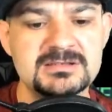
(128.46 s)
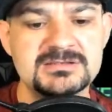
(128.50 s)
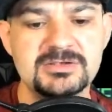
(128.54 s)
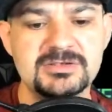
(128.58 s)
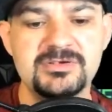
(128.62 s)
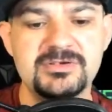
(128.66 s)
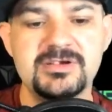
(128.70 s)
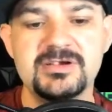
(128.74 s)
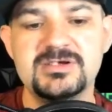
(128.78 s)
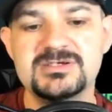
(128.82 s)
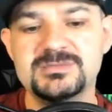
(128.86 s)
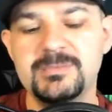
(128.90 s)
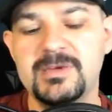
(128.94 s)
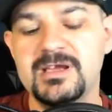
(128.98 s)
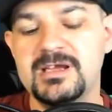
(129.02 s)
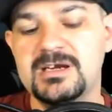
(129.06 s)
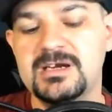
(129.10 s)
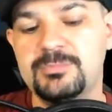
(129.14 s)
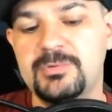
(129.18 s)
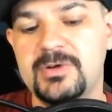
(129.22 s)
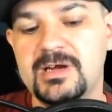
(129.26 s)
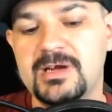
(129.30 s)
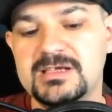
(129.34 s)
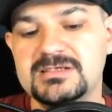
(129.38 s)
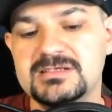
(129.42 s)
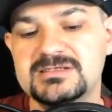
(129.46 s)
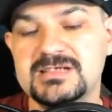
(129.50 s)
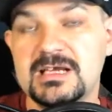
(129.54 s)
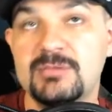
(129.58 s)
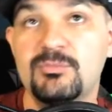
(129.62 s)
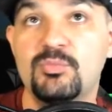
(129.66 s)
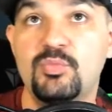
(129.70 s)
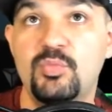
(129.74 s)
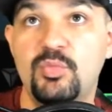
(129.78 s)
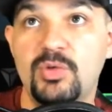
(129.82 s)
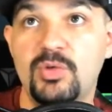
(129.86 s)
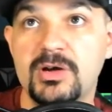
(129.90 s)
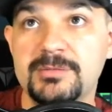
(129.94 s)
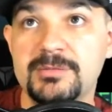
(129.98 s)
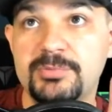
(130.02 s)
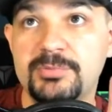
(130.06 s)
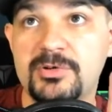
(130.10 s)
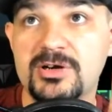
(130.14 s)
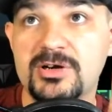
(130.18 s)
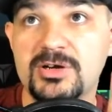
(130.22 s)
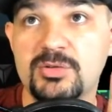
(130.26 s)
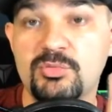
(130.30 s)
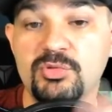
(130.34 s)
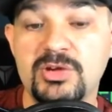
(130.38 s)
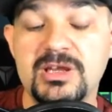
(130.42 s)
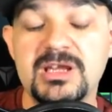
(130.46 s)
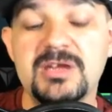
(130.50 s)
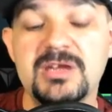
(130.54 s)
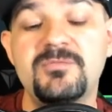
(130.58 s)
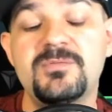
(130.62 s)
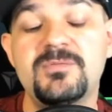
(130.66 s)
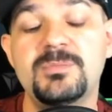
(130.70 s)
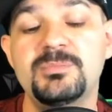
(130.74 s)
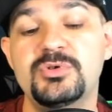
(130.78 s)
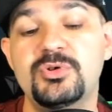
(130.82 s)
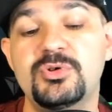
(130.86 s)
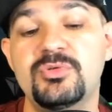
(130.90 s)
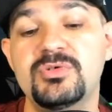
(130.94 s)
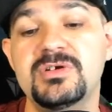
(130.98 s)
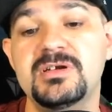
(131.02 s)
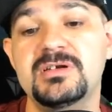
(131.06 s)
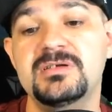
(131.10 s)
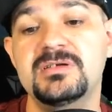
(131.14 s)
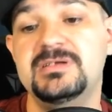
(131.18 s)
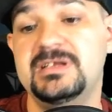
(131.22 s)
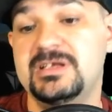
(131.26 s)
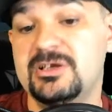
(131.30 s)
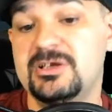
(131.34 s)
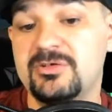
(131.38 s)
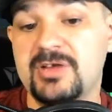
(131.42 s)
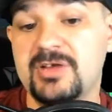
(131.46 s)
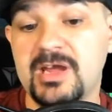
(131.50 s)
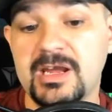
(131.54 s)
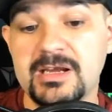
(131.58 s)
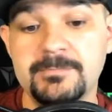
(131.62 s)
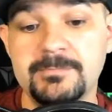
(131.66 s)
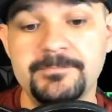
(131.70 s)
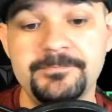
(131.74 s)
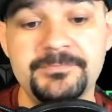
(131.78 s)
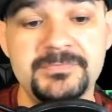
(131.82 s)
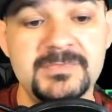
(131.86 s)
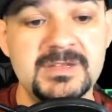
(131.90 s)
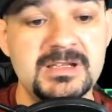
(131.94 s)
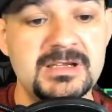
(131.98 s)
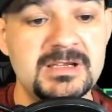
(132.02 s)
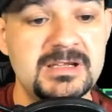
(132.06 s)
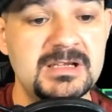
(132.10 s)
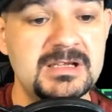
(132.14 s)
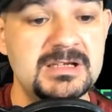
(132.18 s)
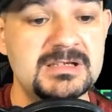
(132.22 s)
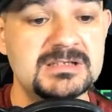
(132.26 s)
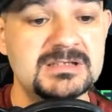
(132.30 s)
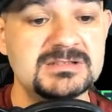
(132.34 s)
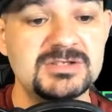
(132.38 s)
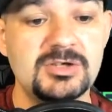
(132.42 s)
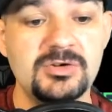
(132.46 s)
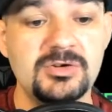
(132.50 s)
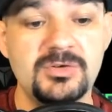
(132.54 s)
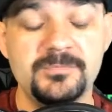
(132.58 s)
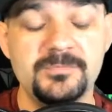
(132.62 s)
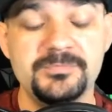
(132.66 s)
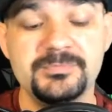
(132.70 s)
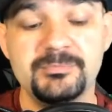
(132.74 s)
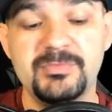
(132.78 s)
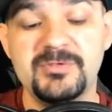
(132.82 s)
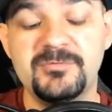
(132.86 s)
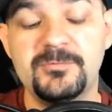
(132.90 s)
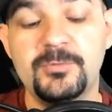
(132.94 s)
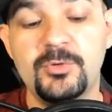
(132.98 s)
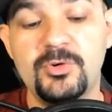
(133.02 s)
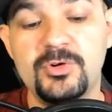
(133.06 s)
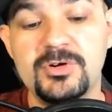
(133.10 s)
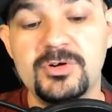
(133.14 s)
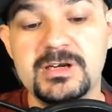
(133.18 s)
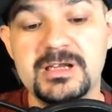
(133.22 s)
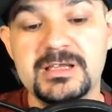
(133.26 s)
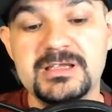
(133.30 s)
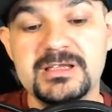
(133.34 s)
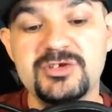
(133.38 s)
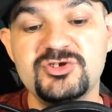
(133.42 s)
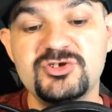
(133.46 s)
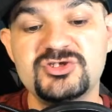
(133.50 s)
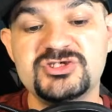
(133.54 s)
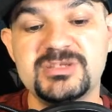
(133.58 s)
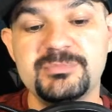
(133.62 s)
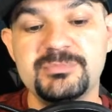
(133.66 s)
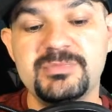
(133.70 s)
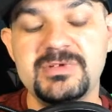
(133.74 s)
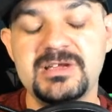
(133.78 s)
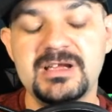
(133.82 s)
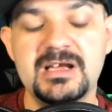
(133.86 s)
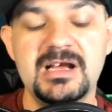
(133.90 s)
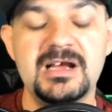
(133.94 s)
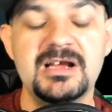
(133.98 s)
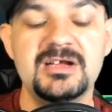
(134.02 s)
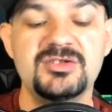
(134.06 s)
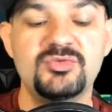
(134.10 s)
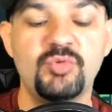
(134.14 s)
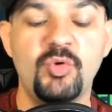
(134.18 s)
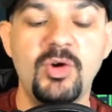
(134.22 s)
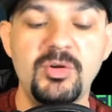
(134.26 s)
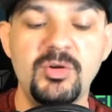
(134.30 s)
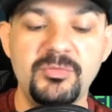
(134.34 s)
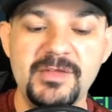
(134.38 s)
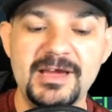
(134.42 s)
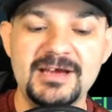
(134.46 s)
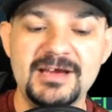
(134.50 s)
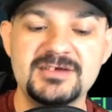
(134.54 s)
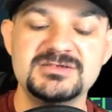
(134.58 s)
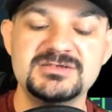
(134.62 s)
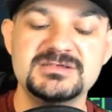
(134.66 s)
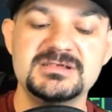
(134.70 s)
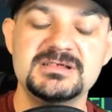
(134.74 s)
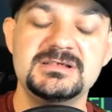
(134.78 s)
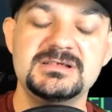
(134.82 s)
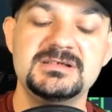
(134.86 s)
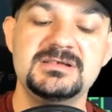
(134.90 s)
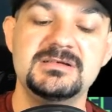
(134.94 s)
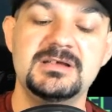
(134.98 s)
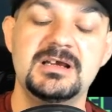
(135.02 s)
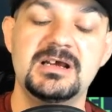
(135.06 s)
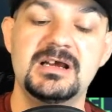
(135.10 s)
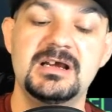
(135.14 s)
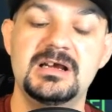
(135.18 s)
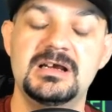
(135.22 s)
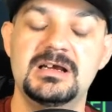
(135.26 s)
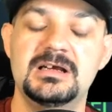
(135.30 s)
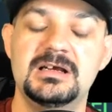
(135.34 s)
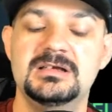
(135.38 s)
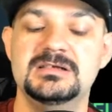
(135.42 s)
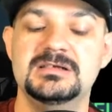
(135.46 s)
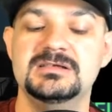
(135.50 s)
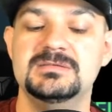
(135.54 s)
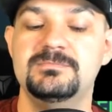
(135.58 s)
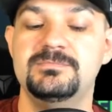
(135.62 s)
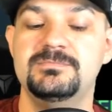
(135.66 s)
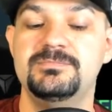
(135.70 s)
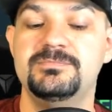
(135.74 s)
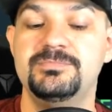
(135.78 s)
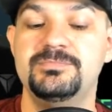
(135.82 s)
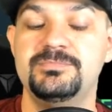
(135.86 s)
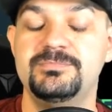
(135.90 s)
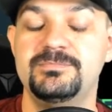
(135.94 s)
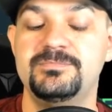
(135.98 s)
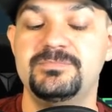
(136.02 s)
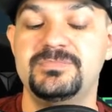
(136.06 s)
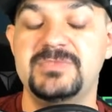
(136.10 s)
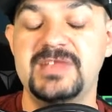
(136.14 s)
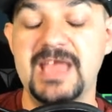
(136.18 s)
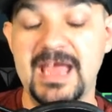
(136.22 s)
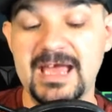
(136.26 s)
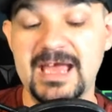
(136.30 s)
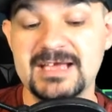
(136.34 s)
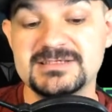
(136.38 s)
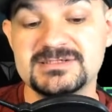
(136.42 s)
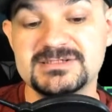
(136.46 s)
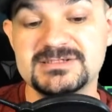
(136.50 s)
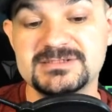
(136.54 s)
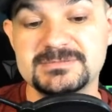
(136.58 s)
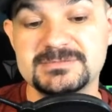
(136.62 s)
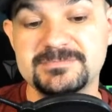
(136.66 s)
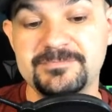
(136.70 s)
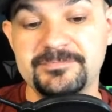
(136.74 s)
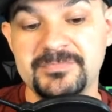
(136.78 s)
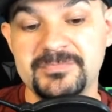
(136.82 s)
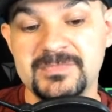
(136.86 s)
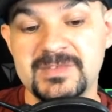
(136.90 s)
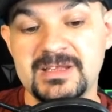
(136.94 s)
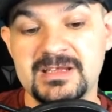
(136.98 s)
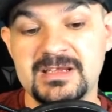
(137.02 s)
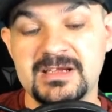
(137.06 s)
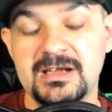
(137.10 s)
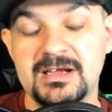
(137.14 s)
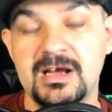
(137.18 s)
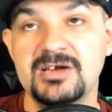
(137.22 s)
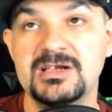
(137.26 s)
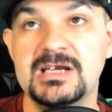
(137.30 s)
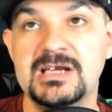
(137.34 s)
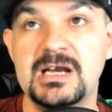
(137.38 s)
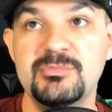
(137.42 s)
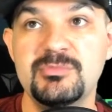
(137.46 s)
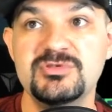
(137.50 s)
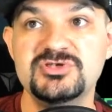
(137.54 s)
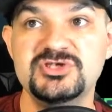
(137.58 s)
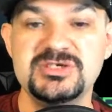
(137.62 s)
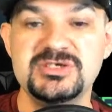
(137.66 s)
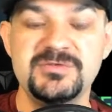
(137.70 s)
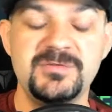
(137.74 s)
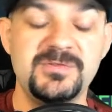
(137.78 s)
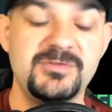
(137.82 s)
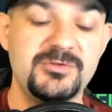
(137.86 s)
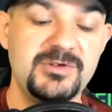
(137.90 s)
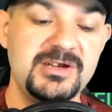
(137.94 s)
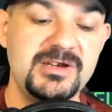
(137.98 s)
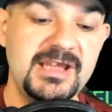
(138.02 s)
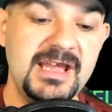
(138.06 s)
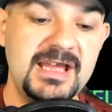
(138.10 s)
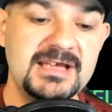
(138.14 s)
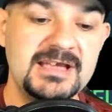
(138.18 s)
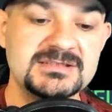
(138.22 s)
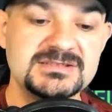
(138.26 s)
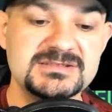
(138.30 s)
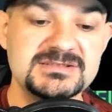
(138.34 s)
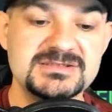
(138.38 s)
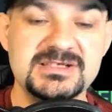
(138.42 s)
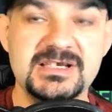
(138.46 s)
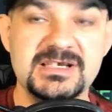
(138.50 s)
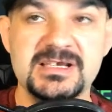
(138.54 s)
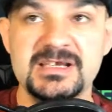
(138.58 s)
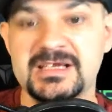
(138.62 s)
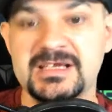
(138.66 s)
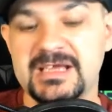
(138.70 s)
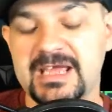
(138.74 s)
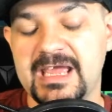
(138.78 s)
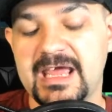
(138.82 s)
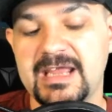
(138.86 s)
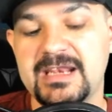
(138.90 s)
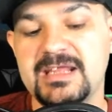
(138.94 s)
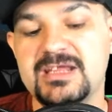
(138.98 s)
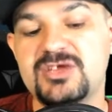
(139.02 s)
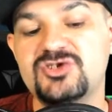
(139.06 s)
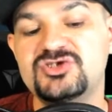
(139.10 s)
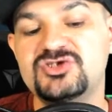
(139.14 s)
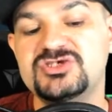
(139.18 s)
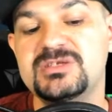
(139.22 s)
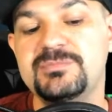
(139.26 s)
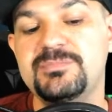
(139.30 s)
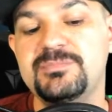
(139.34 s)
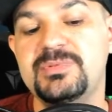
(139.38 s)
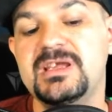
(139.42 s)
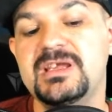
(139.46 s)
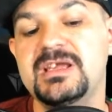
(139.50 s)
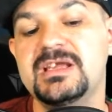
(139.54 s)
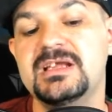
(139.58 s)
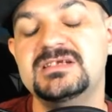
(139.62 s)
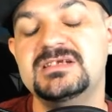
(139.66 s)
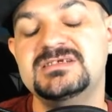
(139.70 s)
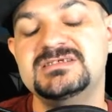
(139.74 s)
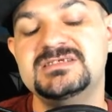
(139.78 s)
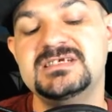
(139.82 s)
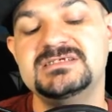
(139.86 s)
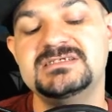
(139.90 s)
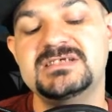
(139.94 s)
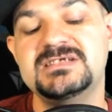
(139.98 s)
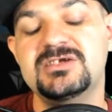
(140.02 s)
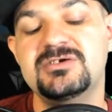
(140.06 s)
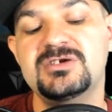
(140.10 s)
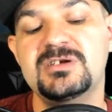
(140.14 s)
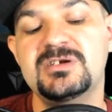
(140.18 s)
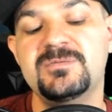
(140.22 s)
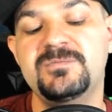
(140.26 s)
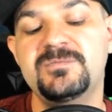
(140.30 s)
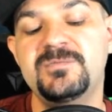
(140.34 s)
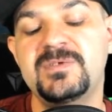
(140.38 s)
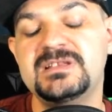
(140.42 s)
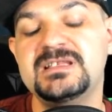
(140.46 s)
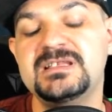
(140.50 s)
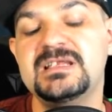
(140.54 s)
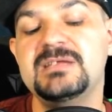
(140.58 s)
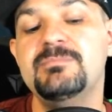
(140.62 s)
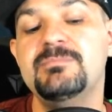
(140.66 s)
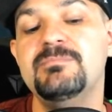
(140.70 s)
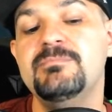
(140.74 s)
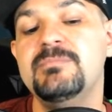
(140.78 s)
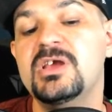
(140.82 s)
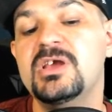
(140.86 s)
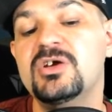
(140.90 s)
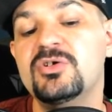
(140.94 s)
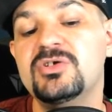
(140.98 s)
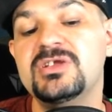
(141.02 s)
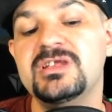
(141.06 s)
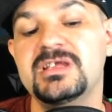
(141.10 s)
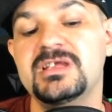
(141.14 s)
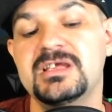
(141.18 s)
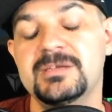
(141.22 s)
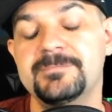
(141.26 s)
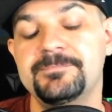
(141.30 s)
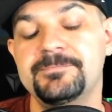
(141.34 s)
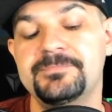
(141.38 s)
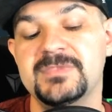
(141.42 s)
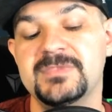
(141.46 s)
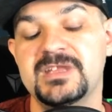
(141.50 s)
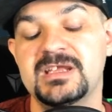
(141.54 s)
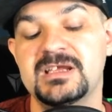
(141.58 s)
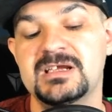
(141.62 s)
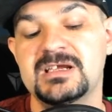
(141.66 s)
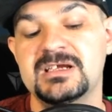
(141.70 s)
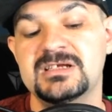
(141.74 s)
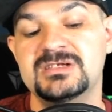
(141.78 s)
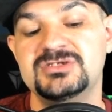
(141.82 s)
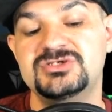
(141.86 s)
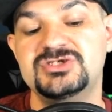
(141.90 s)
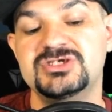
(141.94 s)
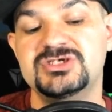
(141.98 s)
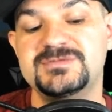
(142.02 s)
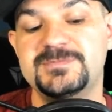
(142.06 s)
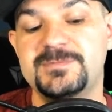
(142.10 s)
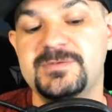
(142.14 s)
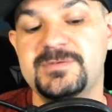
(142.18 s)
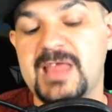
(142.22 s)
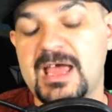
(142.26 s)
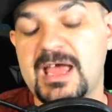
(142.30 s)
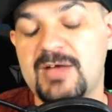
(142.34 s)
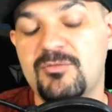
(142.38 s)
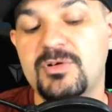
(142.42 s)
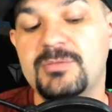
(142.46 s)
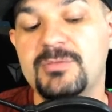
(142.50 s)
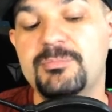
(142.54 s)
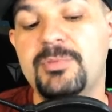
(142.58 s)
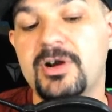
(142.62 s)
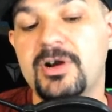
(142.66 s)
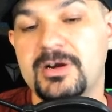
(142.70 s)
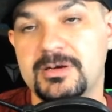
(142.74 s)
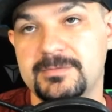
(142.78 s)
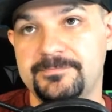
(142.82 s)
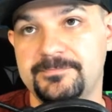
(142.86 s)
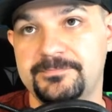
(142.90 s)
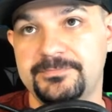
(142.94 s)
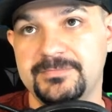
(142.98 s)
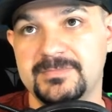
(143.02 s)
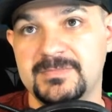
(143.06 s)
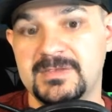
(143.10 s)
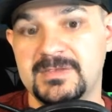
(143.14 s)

So here's my Enterprise. I'm one part away from going tier 9. So before, it used to be 12,000 gas, uncommon G3 gas, and it used to be 650 million just for that one part.